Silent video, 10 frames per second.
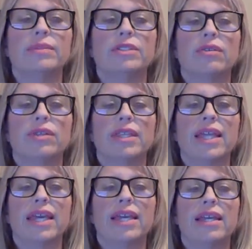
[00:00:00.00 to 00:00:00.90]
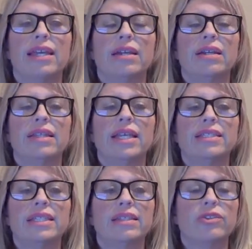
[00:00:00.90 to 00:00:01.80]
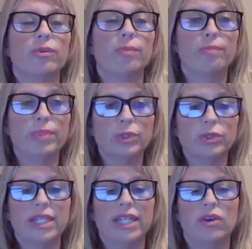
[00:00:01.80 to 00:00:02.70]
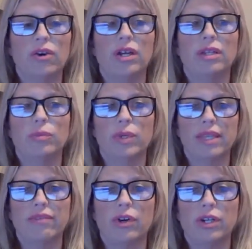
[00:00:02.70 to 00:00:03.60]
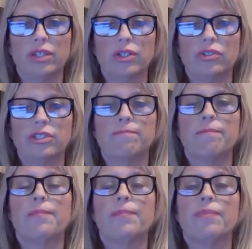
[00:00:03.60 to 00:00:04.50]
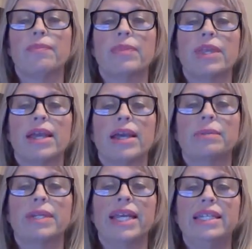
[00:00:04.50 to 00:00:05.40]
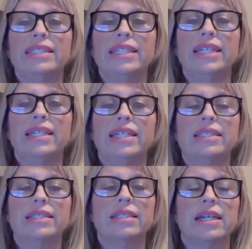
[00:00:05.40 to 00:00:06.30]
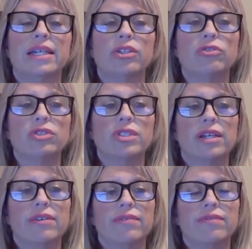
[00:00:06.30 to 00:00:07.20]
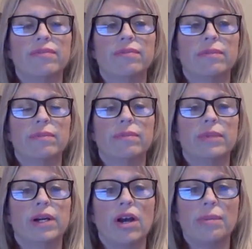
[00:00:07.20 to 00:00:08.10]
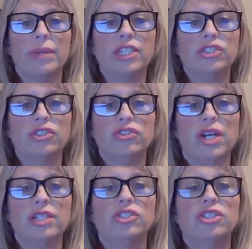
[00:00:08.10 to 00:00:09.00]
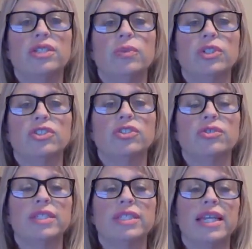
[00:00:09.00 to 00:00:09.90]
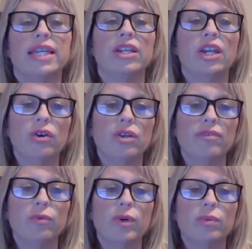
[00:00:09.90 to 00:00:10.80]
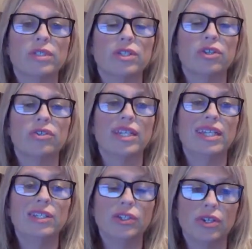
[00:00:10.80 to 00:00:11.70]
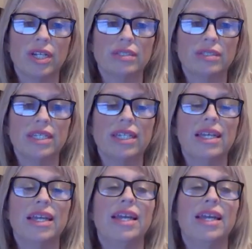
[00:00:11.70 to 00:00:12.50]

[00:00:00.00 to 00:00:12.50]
so that they see that they're building on what they've already learned. Element 18 is use of accommodation strategy, where students take note of what was learned incorrectly,